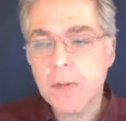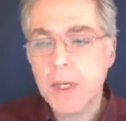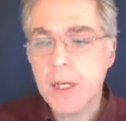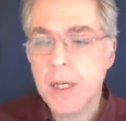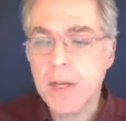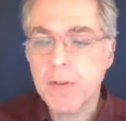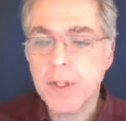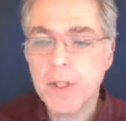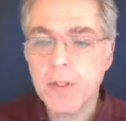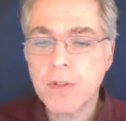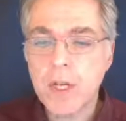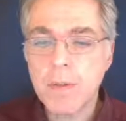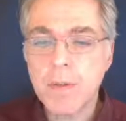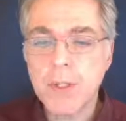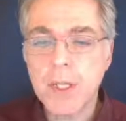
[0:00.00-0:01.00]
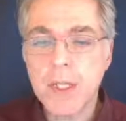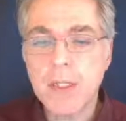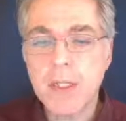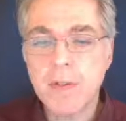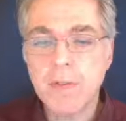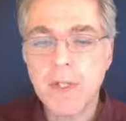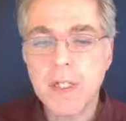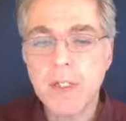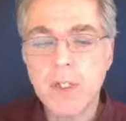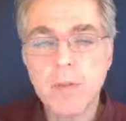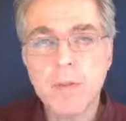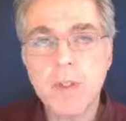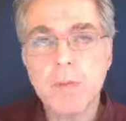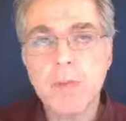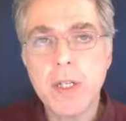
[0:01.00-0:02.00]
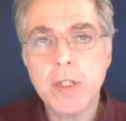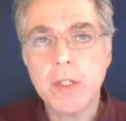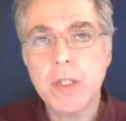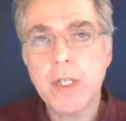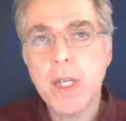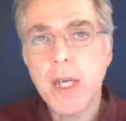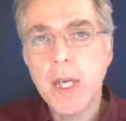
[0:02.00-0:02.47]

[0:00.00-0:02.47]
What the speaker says: having the trouble that 7 lithium is measured